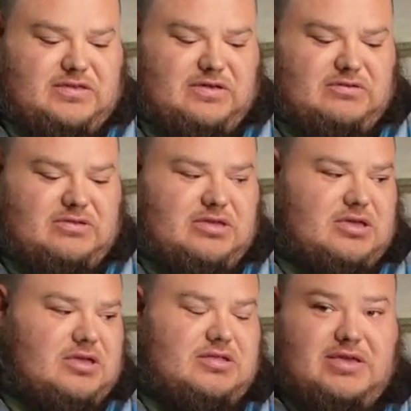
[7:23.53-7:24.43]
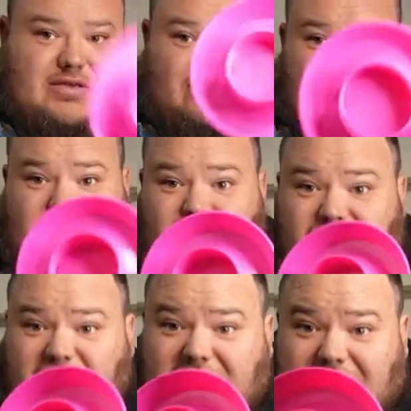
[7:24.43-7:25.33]
So this one's for
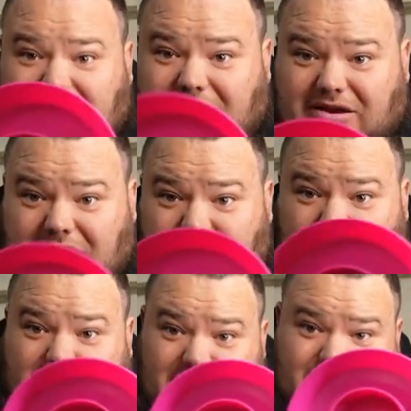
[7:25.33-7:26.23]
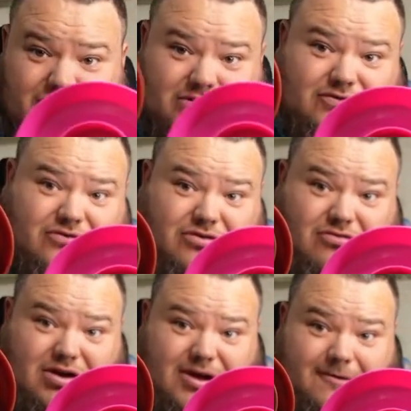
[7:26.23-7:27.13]
chicken, this one's for
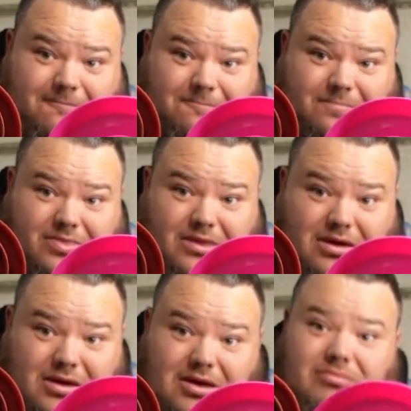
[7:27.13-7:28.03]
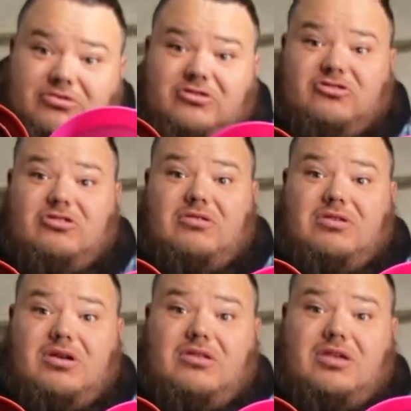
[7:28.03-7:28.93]
quail. I'm just
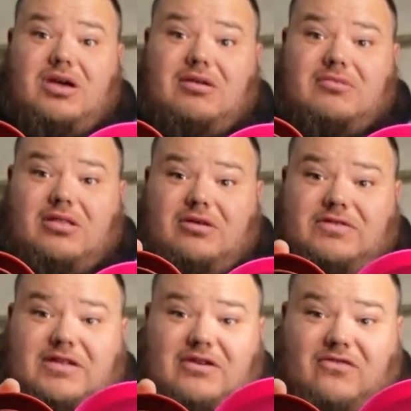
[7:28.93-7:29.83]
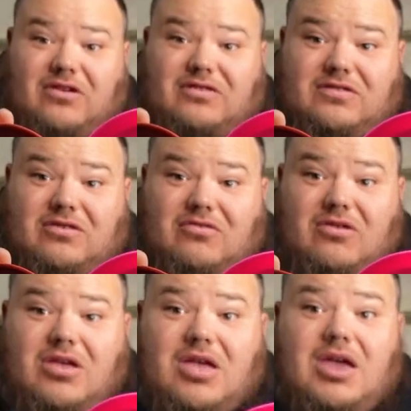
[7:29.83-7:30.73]
showing y'all the up close difference. So,
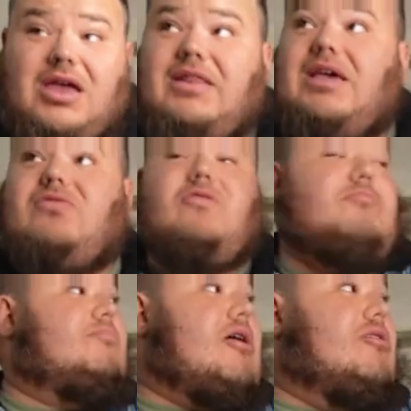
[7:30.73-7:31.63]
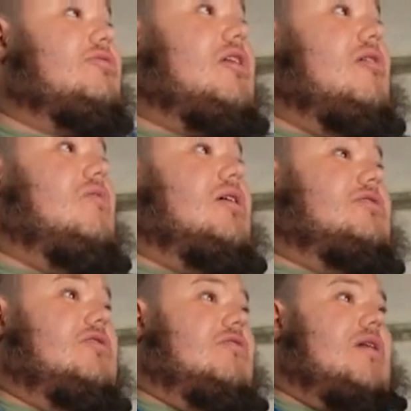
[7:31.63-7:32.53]
and these both go
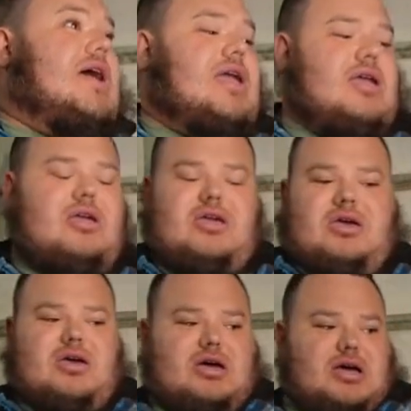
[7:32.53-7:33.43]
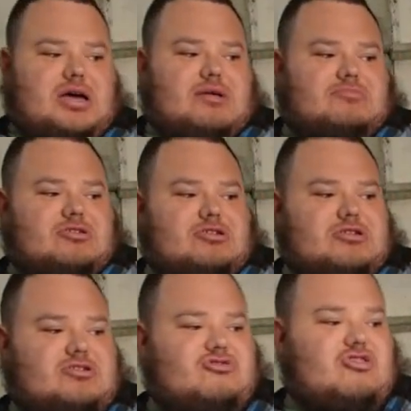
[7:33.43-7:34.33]
onto a
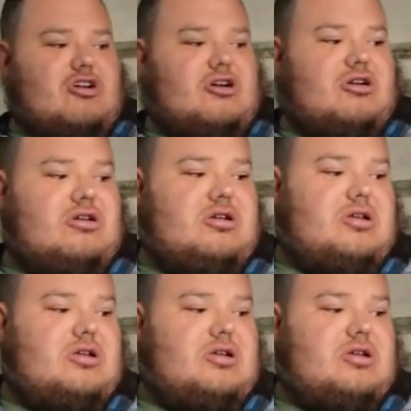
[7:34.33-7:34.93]
jar.